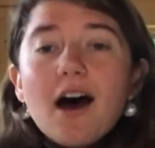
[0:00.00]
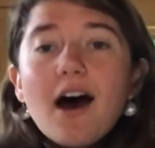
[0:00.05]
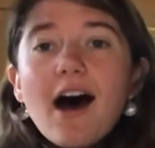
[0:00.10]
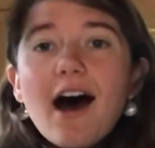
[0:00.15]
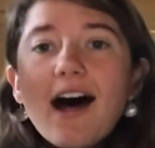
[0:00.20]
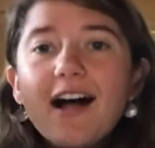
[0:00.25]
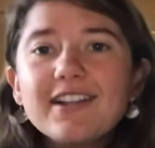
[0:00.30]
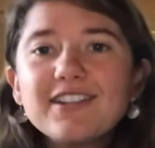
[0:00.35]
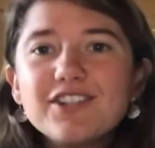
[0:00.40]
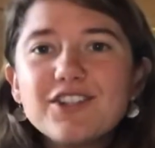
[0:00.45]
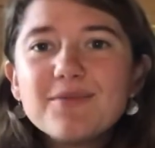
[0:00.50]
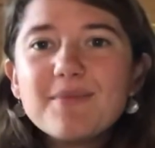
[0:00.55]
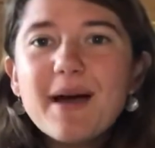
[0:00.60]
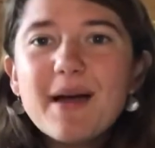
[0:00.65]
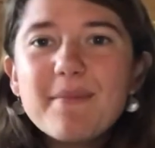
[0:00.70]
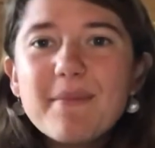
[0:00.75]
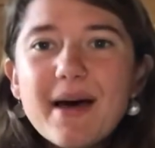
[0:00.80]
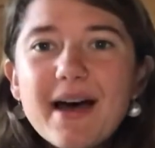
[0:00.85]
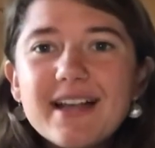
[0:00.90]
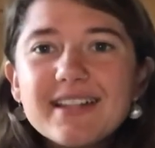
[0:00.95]
I'll do my
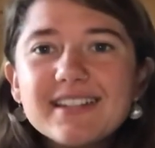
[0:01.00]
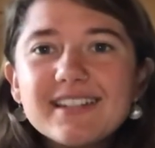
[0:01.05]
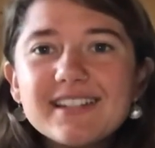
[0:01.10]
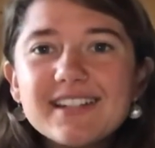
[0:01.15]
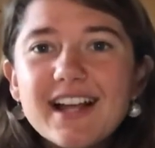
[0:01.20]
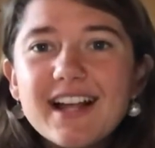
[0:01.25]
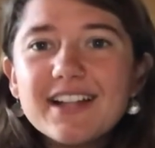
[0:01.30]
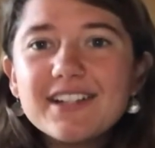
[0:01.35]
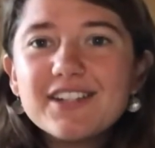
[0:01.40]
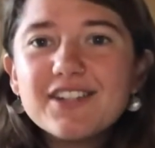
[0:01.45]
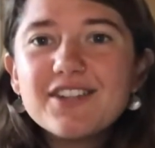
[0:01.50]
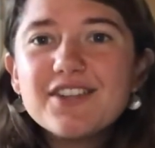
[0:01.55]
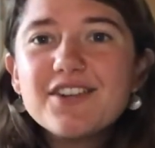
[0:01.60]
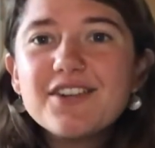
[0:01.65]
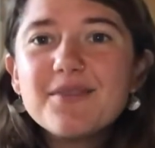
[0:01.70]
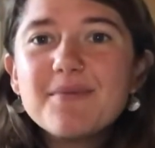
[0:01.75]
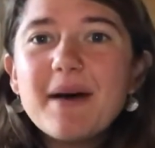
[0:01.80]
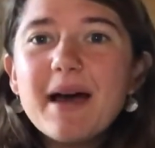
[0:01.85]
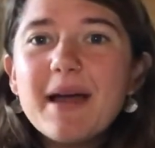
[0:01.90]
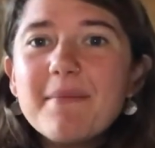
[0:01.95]
best, I'll
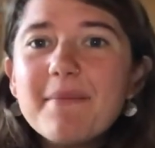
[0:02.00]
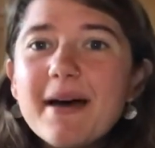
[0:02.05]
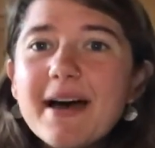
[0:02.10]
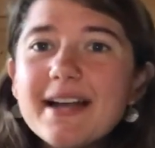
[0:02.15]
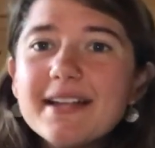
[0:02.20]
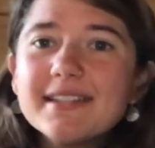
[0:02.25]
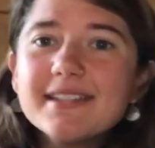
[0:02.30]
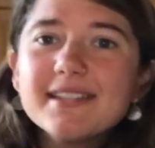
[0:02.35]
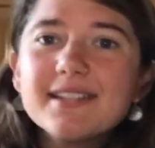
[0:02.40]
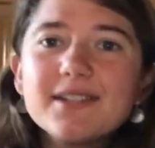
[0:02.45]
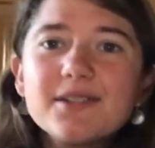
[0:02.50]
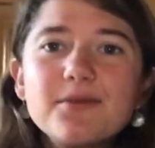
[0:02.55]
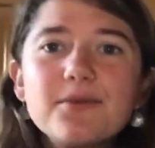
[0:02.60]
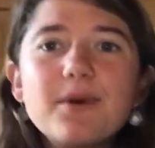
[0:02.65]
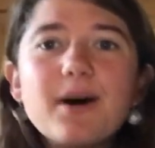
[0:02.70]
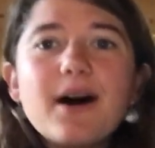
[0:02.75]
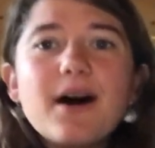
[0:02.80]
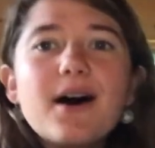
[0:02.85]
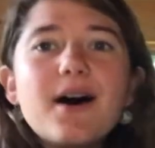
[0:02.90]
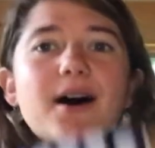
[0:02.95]
do my best,
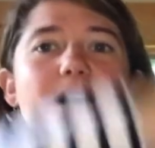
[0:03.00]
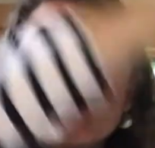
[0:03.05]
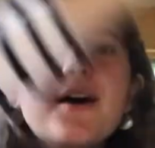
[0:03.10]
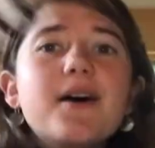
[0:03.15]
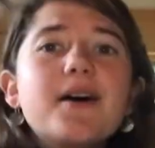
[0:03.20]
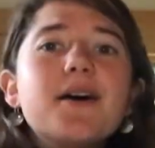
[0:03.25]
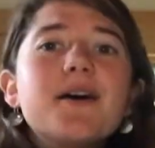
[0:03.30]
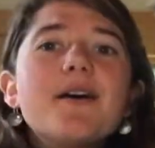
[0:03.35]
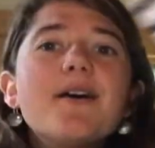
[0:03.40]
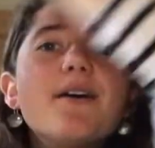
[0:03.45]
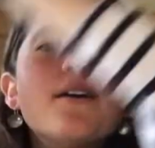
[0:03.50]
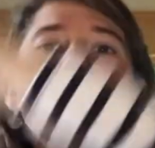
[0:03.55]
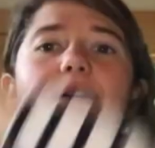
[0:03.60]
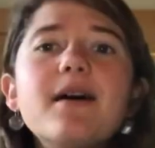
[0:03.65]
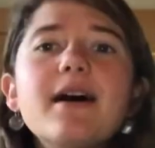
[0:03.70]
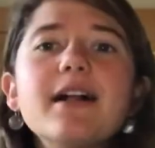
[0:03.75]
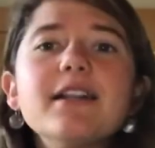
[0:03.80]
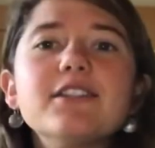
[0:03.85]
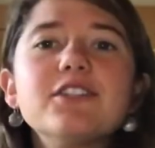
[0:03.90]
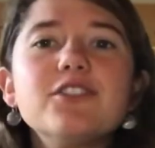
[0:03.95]
whoa,
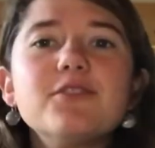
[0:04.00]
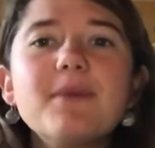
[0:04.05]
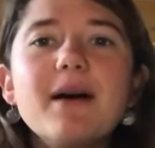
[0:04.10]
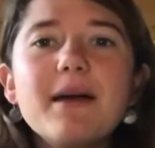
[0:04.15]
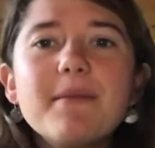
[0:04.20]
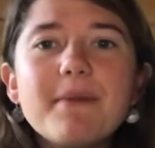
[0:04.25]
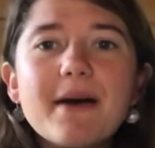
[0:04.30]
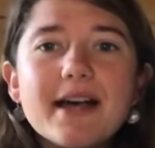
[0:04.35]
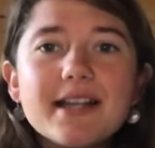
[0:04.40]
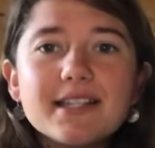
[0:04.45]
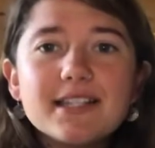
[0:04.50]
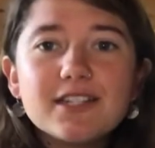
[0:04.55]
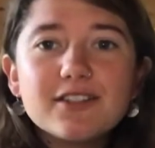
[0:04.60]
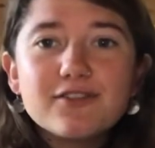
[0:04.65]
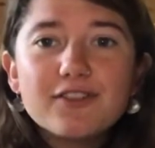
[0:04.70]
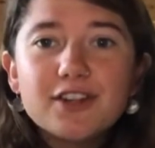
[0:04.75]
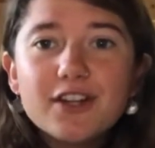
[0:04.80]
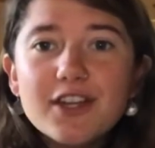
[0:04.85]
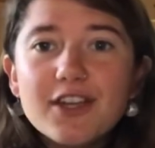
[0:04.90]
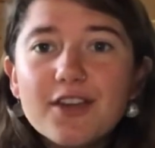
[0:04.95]
I'll do my best
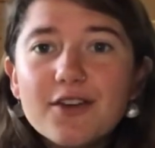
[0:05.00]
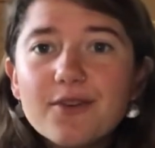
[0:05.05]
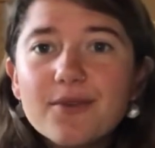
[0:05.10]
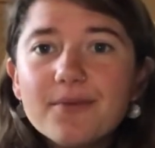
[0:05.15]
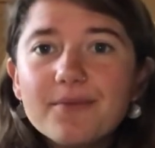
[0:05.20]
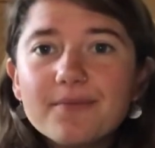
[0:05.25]
for you.